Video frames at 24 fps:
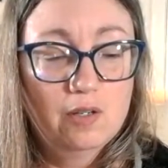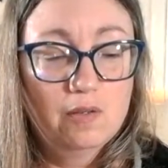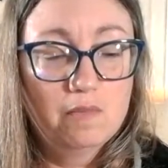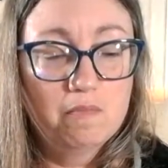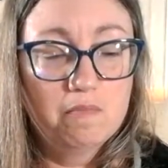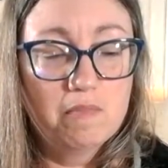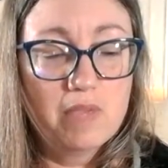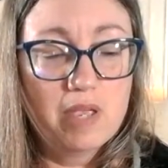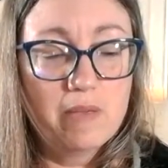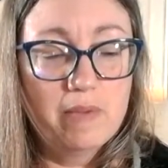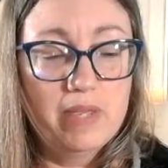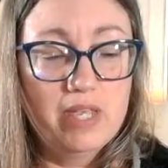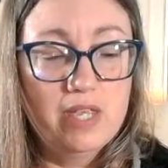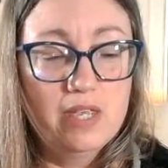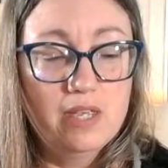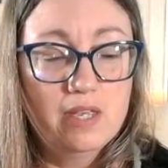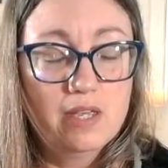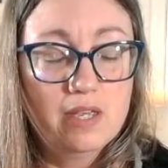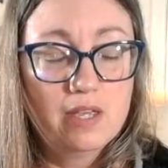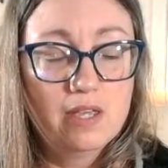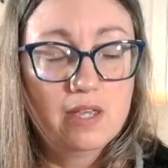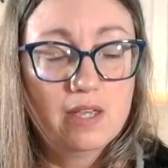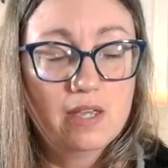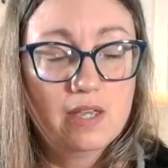Maybe?
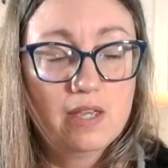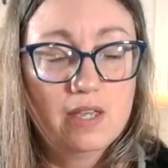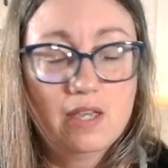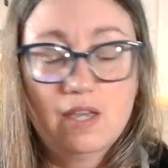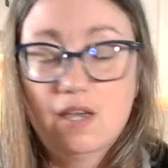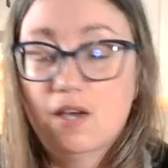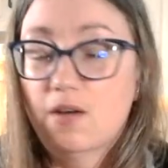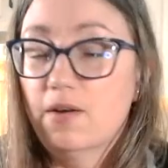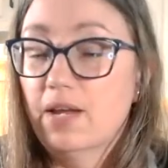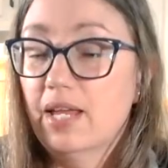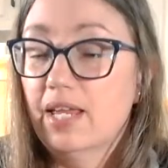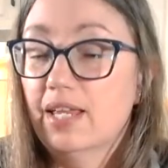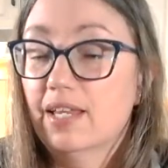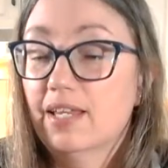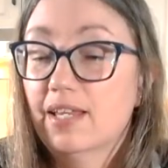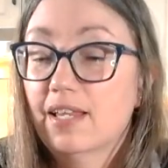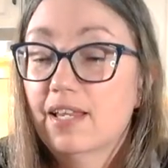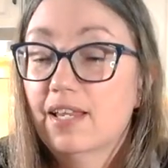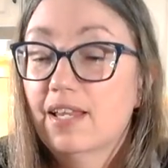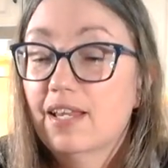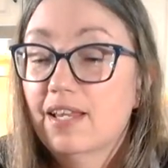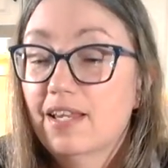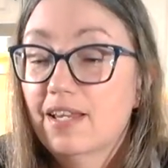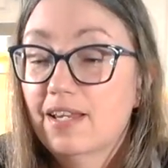All right.
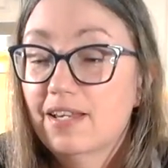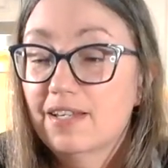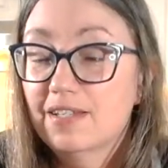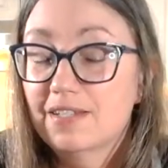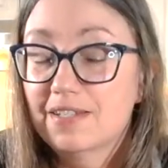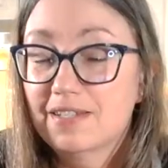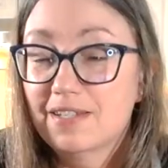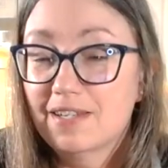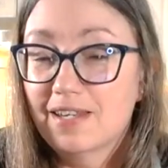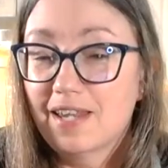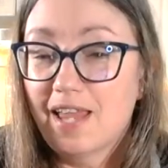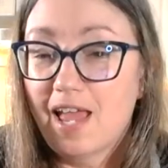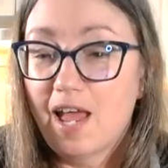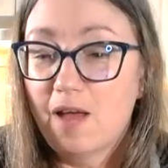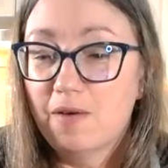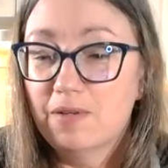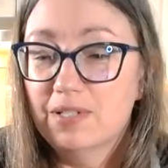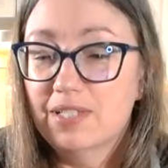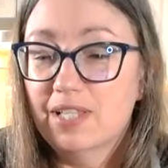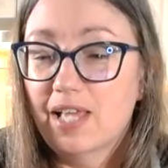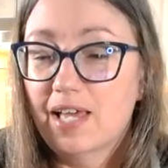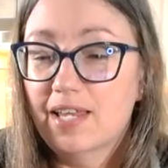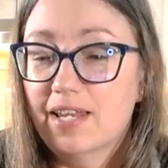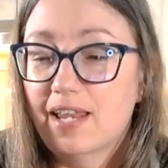How is
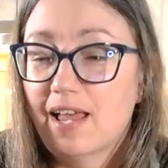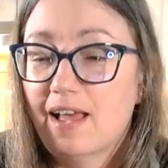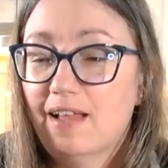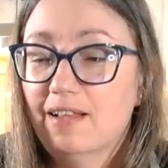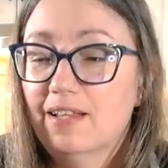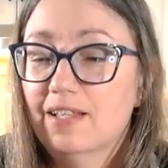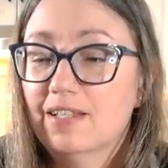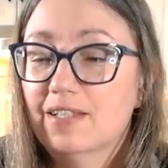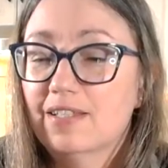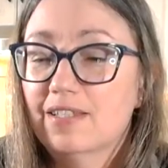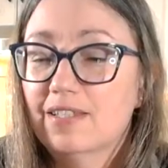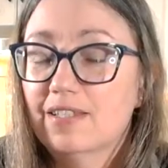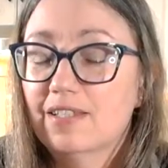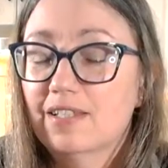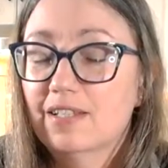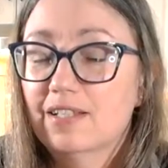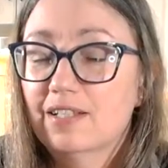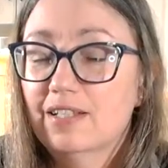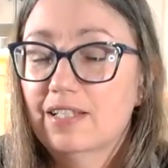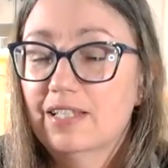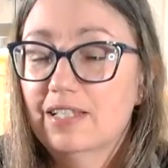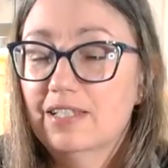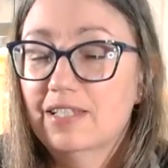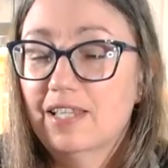that, Alice?
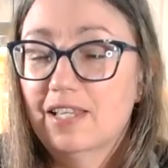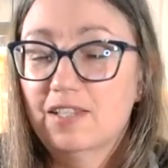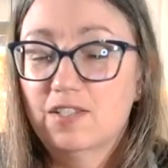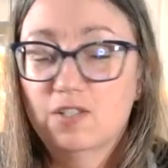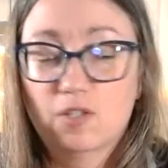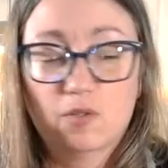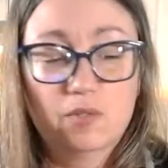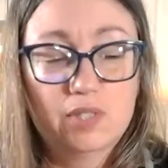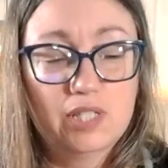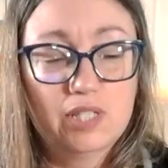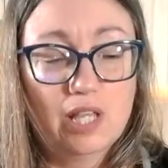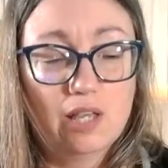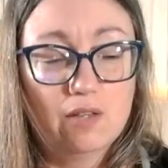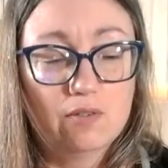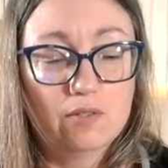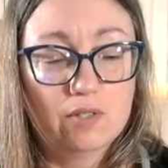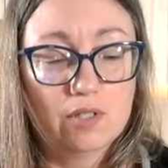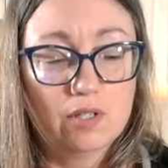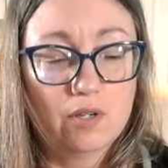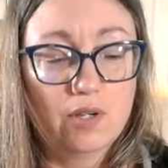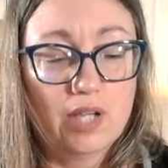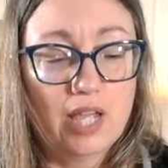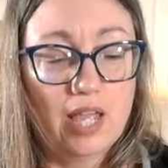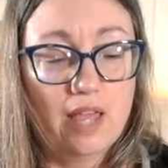Liz has no sound.
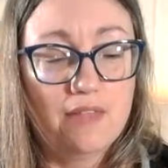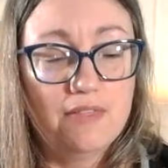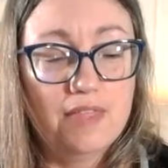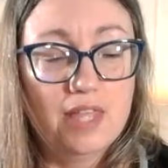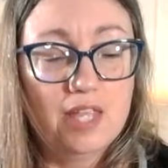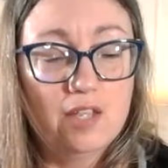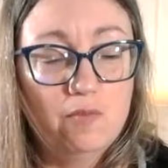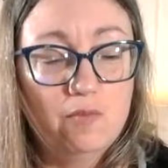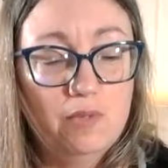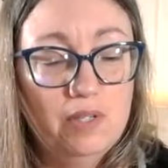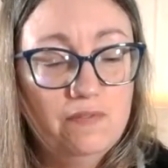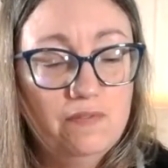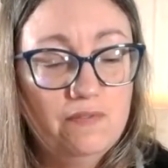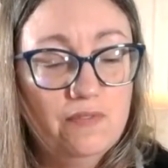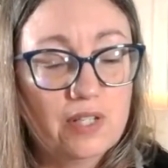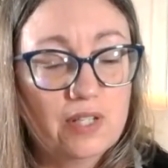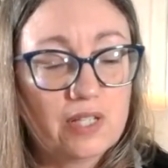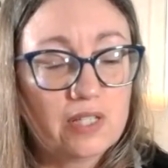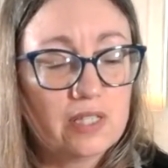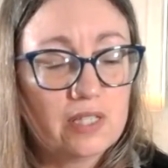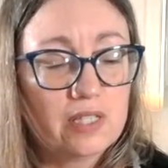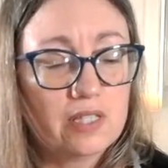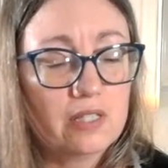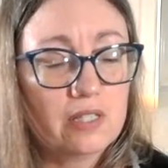Okay, I think we
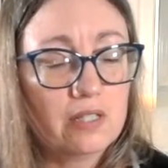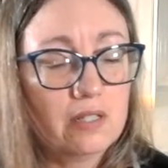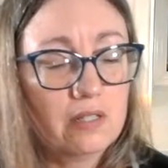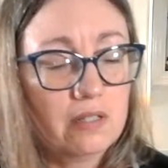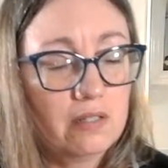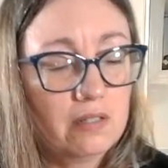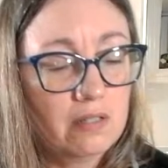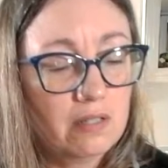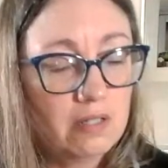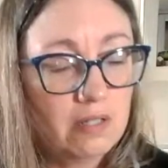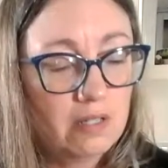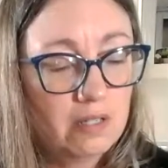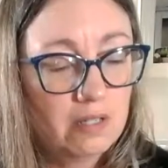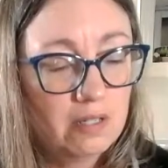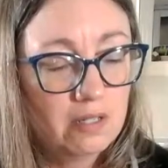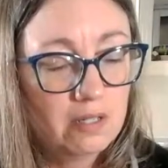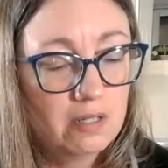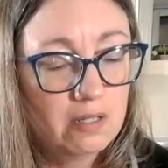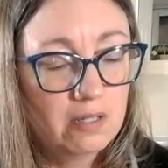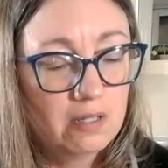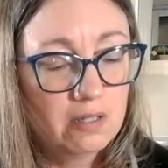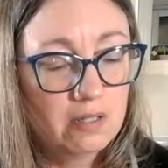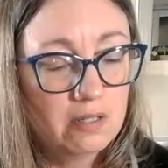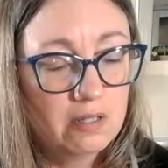fixed.
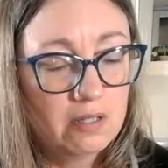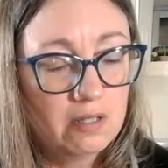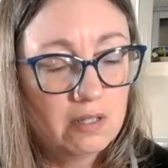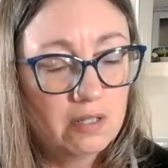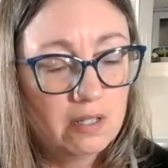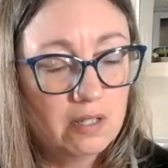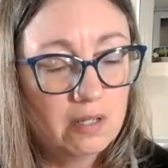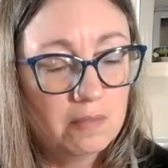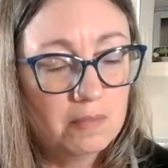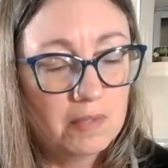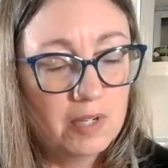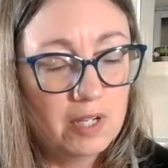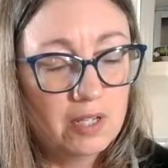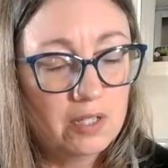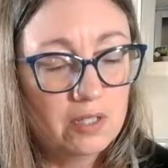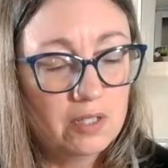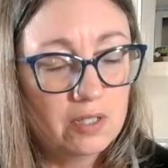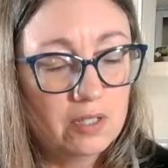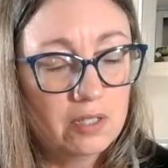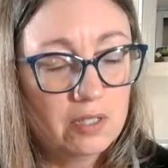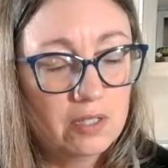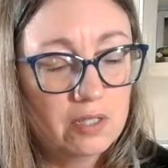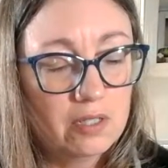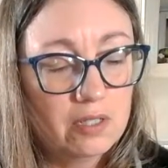I'm not.
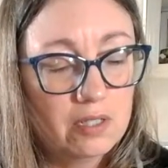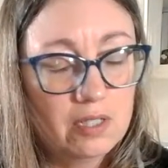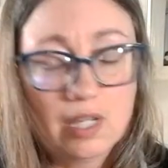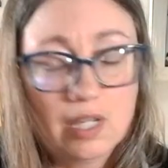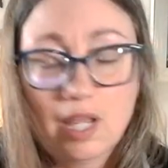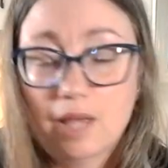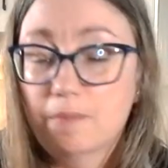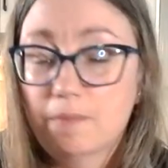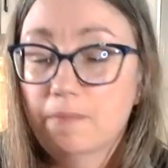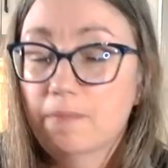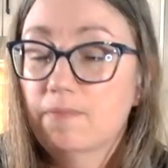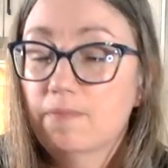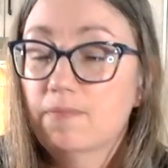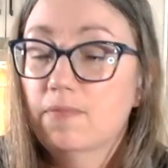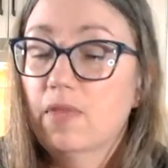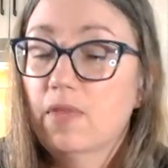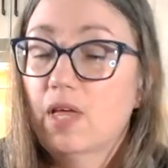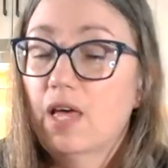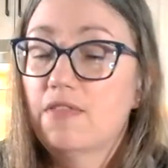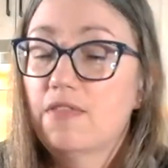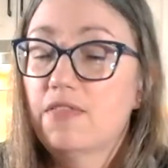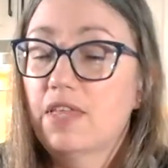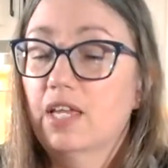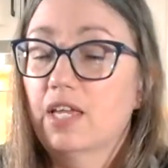Yeah, I
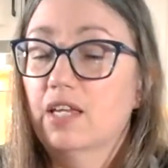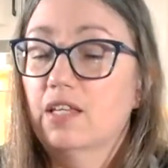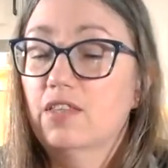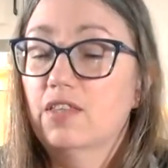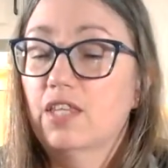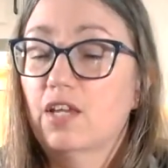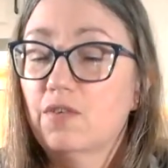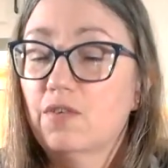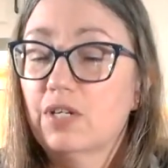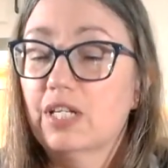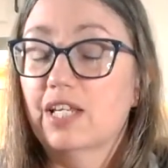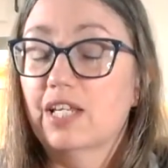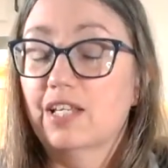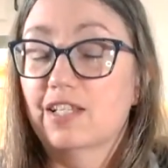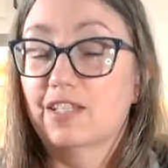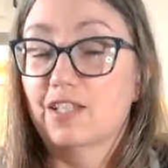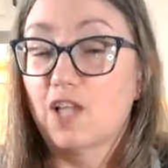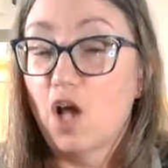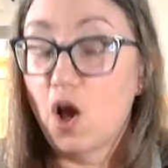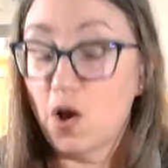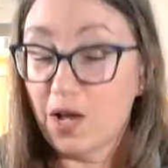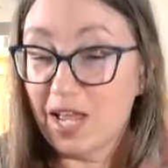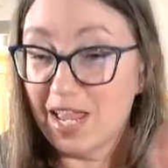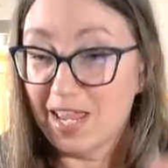think. There it is.
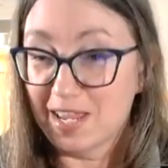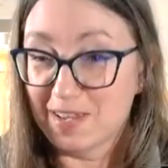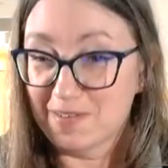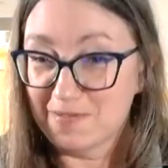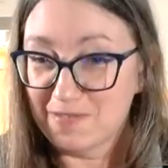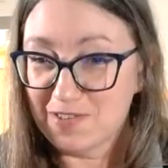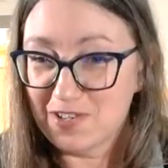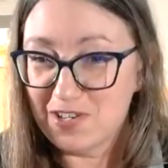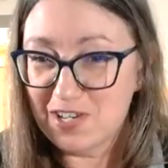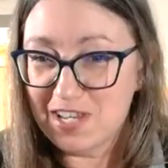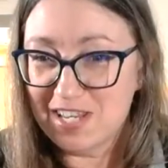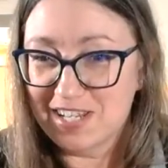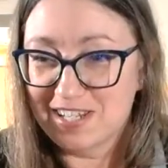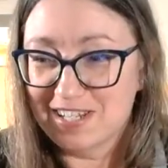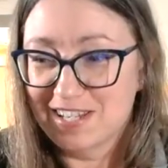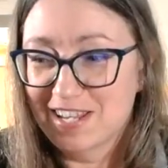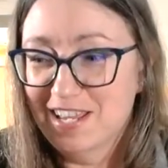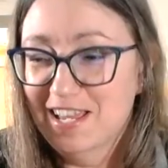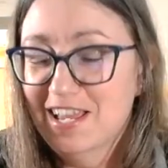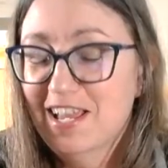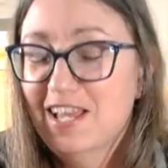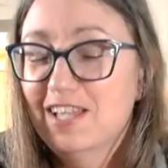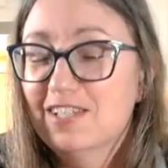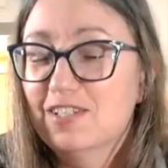Okay, good.
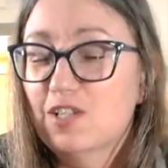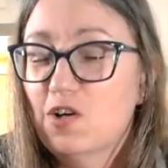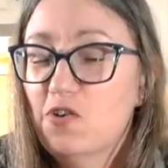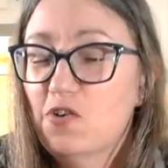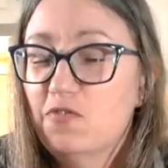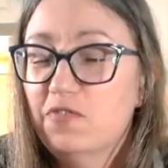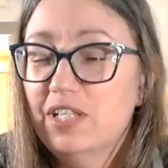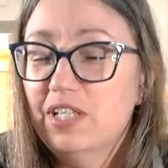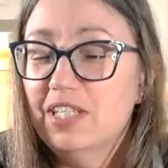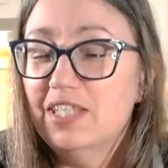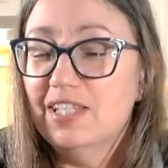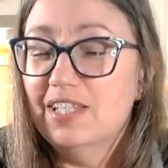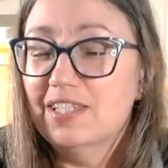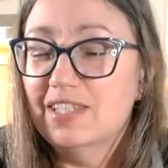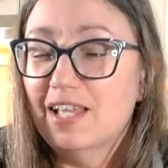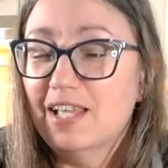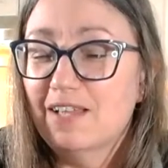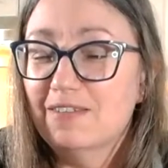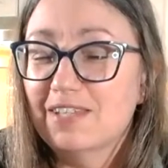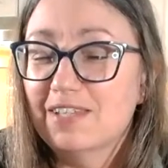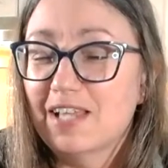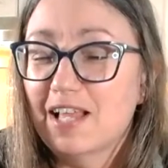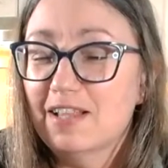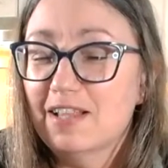So hopefully this
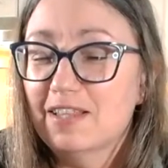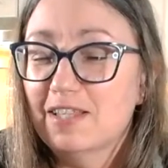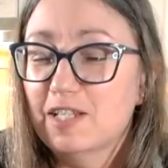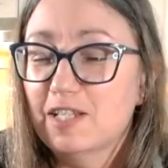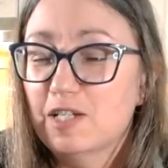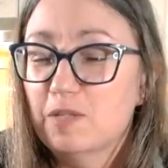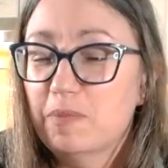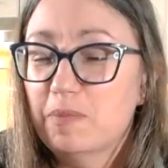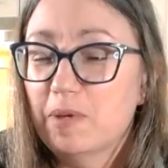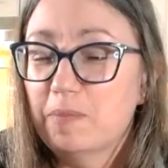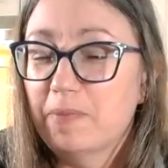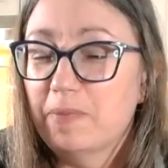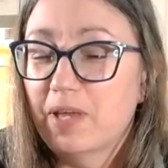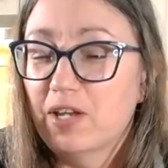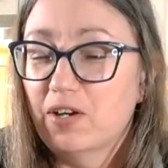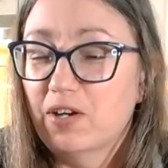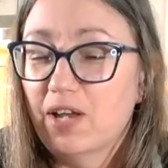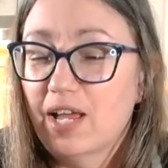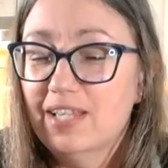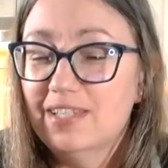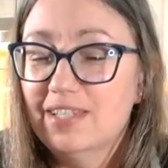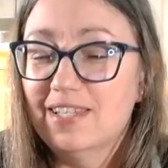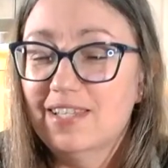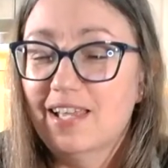sounds a little bit better.
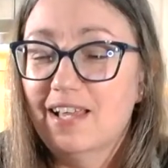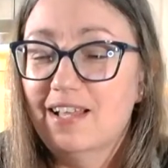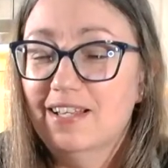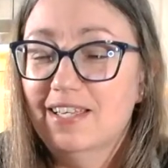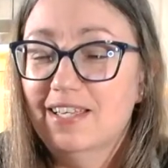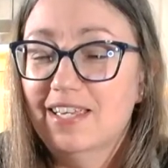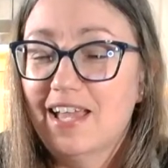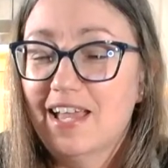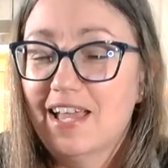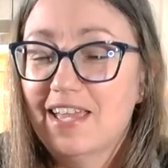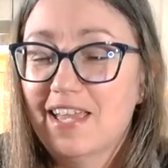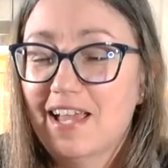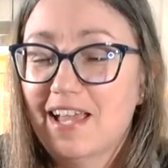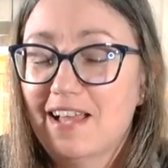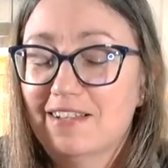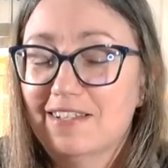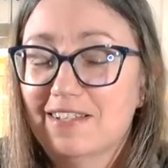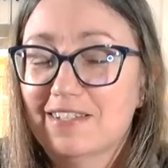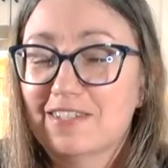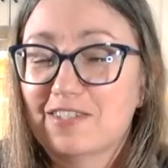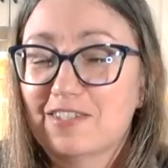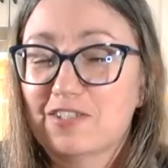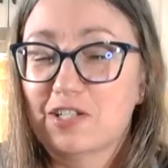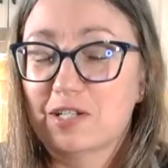Hi, Sally. Hi, Alice.
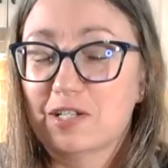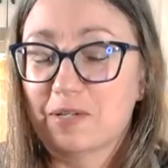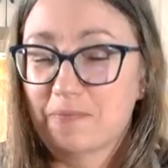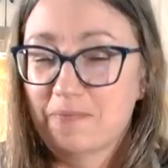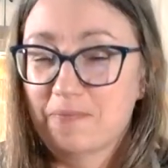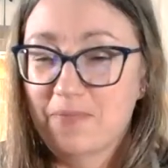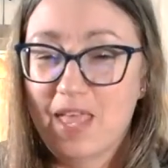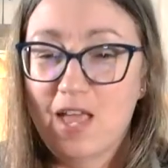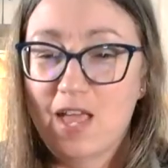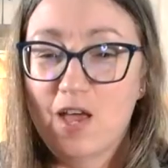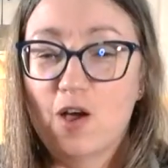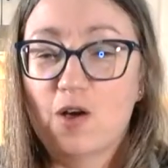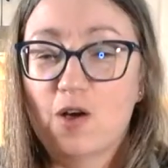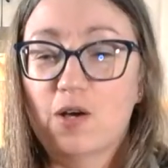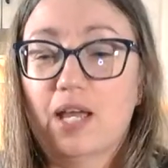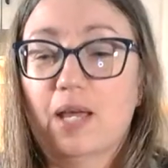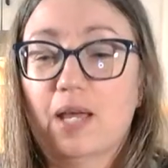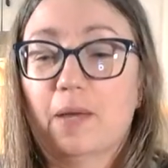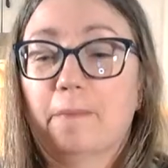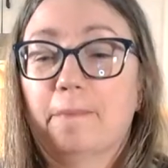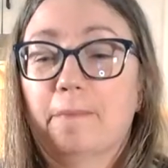Good. Okay.